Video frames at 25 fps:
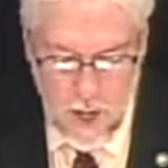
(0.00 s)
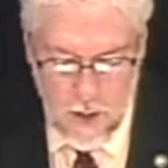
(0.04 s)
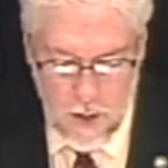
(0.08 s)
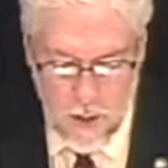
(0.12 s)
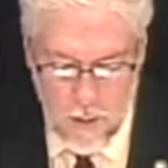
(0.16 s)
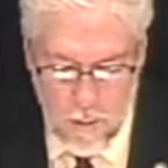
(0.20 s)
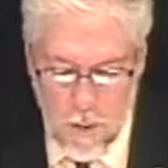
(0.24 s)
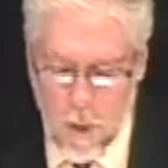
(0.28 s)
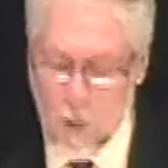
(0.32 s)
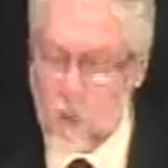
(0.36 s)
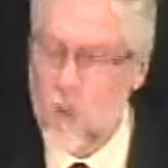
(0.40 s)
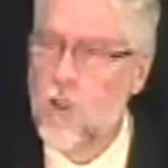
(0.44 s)

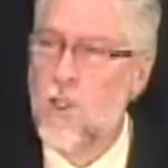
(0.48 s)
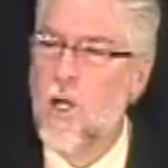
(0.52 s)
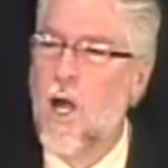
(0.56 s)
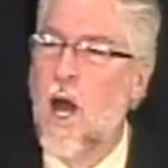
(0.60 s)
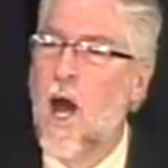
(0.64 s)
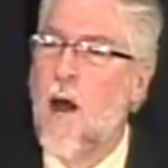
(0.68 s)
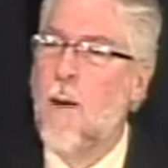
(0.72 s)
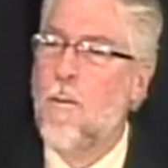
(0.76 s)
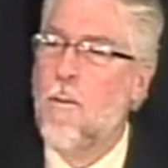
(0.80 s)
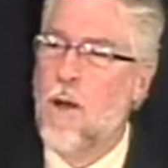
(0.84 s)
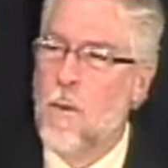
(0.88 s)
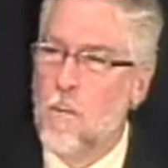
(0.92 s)
the most
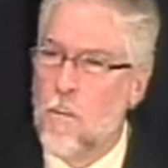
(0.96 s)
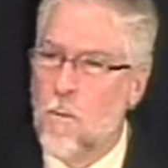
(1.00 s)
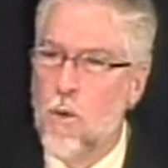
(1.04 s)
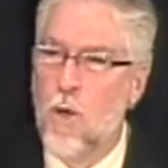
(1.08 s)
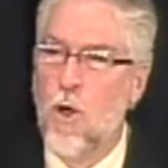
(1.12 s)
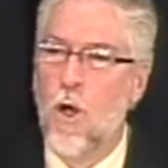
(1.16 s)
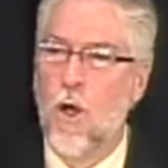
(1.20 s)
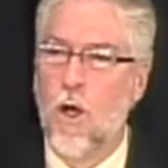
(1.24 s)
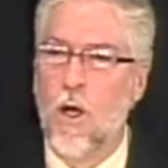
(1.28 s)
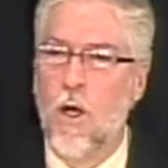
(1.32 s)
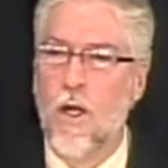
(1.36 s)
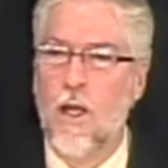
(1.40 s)
common
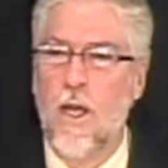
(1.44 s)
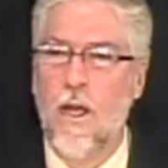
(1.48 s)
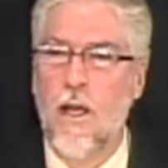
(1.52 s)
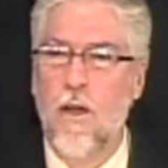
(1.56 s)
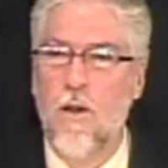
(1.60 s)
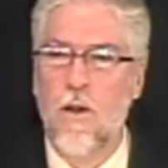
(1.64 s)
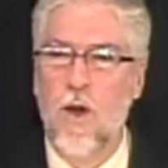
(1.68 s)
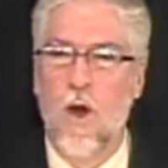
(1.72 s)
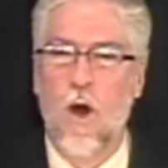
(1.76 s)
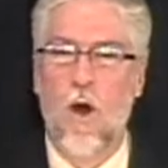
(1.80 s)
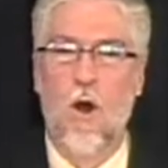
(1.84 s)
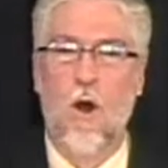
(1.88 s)
book
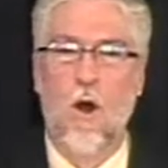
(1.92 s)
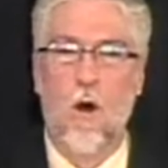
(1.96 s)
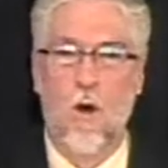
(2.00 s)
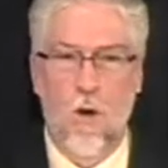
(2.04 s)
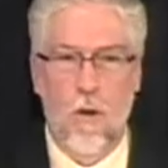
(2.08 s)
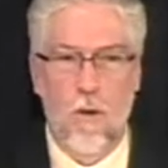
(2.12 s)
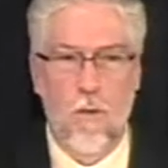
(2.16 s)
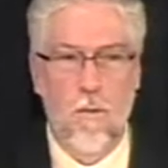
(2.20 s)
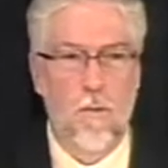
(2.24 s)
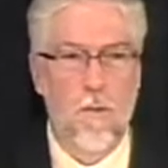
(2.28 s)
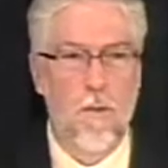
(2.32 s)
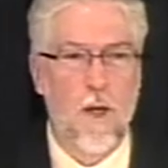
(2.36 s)
in the
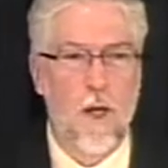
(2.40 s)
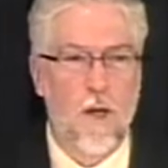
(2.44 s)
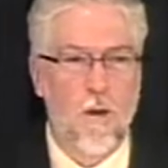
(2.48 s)
home